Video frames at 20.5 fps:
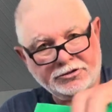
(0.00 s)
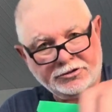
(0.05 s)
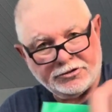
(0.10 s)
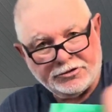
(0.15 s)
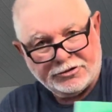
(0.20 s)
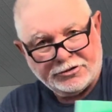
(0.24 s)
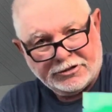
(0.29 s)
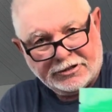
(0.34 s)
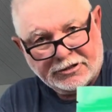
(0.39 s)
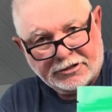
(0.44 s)

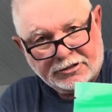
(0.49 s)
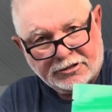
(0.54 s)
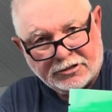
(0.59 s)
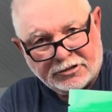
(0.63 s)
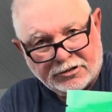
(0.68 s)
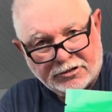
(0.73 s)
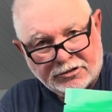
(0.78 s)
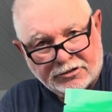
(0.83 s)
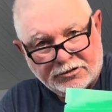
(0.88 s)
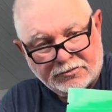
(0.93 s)
jigging.
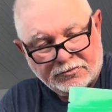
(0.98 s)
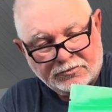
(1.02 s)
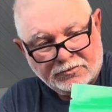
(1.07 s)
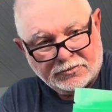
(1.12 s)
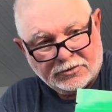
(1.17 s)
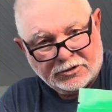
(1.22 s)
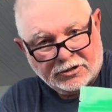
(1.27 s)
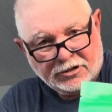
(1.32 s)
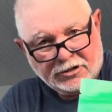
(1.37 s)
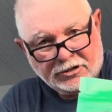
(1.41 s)

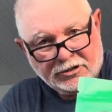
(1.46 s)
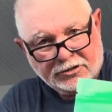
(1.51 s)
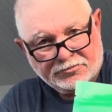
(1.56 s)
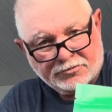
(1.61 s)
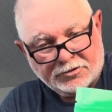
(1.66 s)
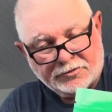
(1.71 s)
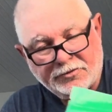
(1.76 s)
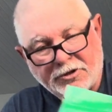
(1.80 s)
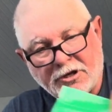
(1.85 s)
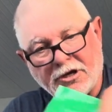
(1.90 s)

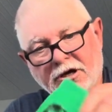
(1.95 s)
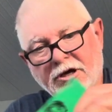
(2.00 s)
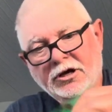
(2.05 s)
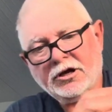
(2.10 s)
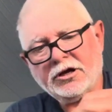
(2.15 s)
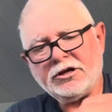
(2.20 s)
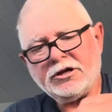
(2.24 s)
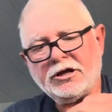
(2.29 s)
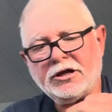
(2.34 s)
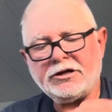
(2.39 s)
And
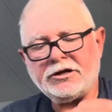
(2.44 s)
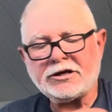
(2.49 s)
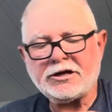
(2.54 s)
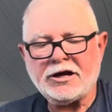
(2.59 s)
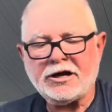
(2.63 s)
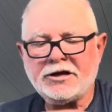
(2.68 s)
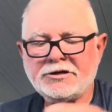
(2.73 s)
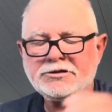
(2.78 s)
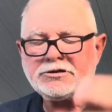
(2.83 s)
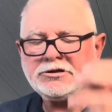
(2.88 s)
the
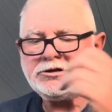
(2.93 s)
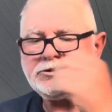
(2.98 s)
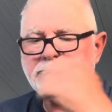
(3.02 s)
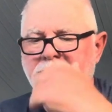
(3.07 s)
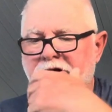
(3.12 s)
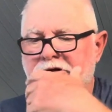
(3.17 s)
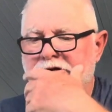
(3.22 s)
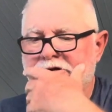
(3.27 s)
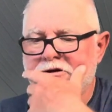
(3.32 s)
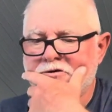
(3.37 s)
guys, these
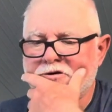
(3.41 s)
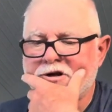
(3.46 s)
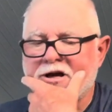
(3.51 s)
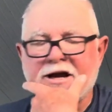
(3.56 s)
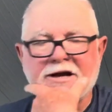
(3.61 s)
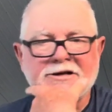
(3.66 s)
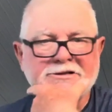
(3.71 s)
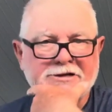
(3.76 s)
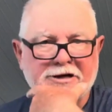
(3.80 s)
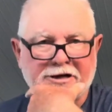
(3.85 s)
2
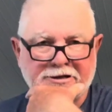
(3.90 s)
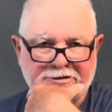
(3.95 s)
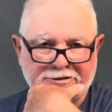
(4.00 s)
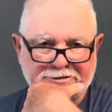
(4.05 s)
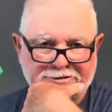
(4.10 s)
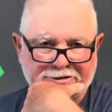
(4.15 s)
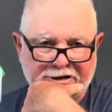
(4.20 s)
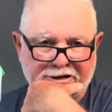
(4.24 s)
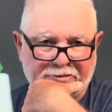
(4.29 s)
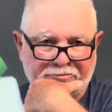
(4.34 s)
guys got
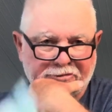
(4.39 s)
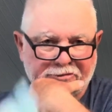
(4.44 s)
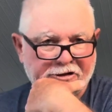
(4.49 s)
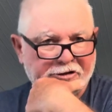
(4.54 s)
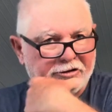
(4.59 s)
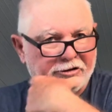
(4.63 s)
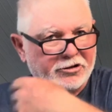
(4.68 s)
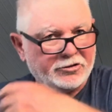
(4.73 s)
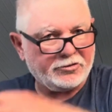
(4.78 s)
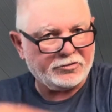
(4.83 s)
this company,
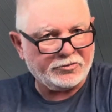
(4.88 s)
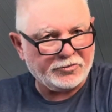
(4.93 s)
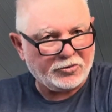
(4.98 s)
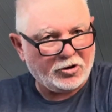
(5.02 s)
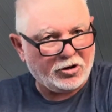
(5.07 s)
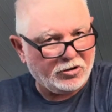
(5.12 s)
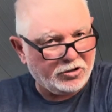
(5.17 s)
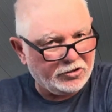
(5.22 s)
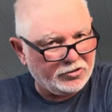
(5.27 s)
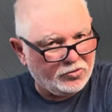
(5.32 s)
and they're
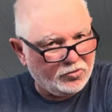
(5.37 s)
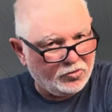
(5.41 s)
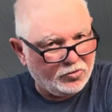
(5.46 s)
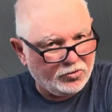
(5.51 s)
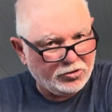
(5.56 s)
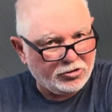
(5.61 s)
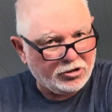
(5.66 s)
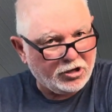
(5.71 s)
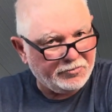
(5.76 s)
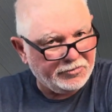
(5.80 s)

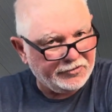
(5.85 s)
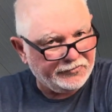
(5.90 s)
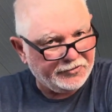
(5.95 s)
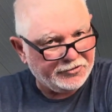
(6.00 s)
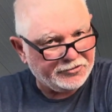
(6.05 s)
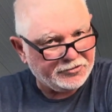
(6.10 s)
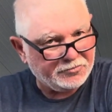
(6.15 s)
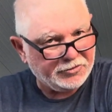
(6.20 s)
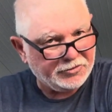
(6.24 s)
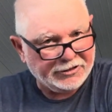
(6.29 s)
hardcore crappie
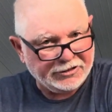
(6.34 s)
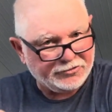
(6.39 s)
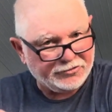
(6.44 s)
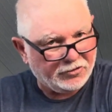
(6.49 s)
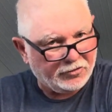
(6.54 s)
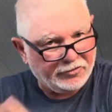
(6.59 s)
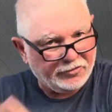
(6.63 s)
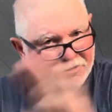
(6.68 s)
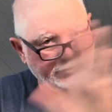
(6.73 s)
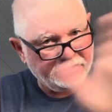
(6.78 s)
fishermen. That's
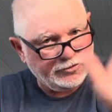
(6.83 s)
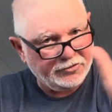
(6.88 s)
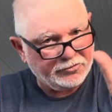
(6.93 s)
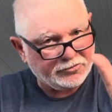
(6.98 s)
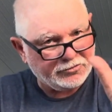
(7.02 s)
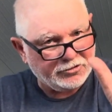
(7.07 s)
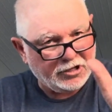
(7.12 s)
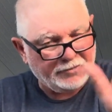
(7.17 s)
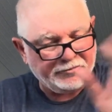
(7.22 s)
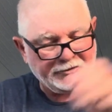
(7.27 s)
all they do is
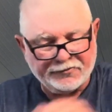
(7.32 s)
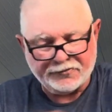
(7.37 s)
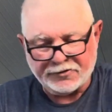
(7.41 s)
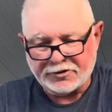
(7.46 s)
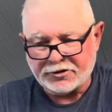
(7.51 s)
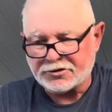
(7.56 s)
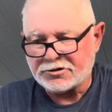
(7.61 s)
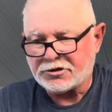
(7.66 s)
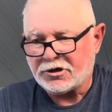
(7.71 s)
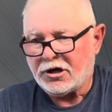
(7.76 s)
crappie
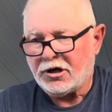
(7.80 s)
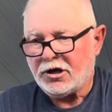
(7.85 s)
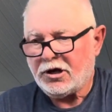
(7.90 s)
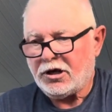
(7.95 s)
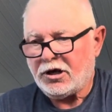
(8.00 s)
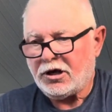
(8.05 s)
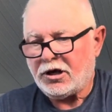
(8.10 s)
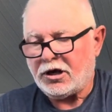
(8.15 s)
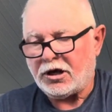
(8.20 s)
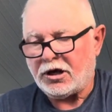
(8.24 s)
fish,
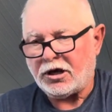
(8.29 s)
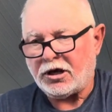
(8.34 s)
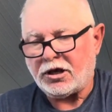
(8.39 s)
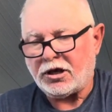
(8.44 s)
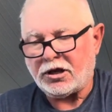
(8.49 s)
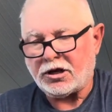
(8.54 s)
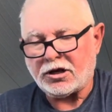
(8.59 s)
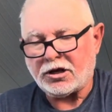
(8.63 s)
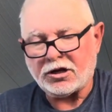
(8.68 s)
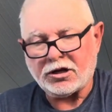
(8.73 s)

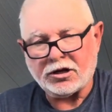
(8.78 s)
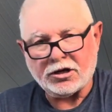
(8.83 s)
and